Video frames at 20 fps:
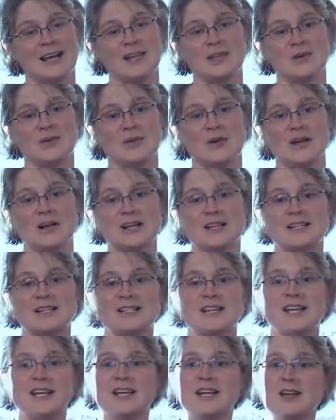in the
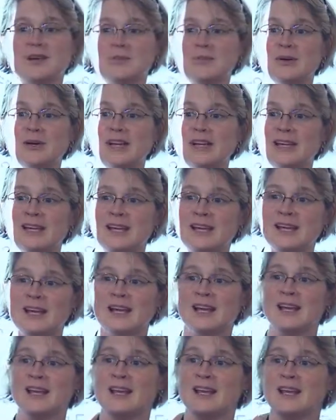works, but
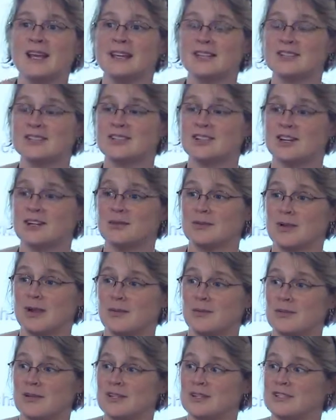his startup
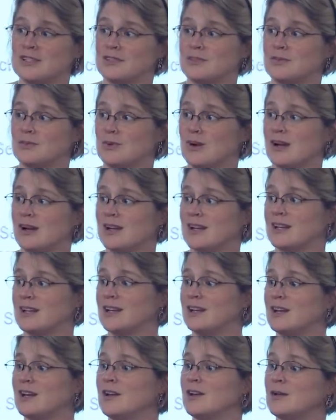companies have brought
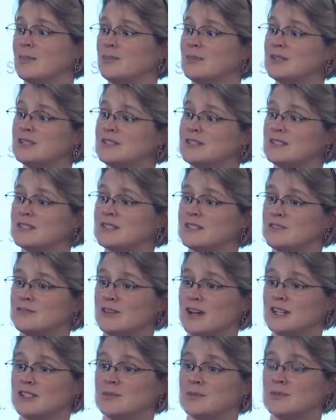in business
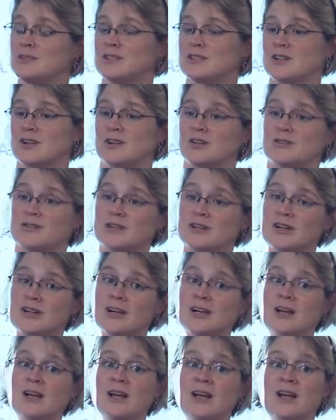investments
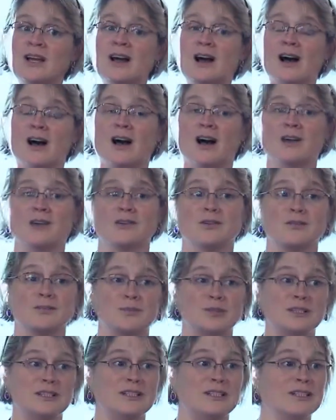over $100
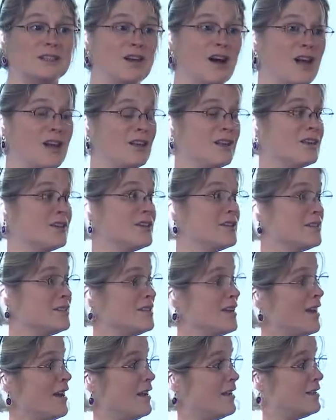million
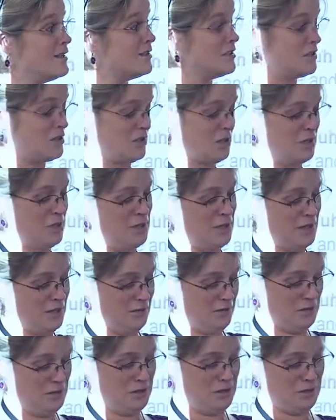as
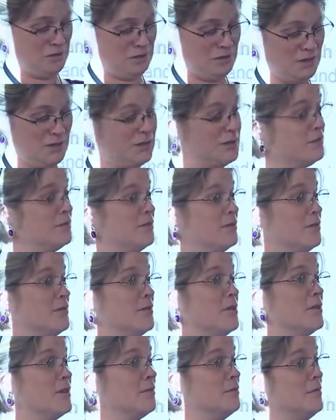given on one of
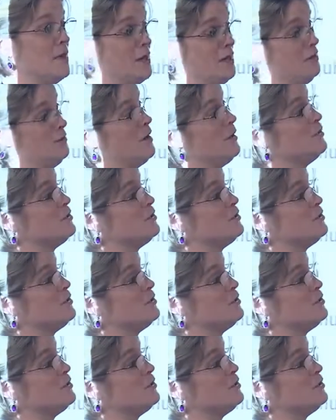the many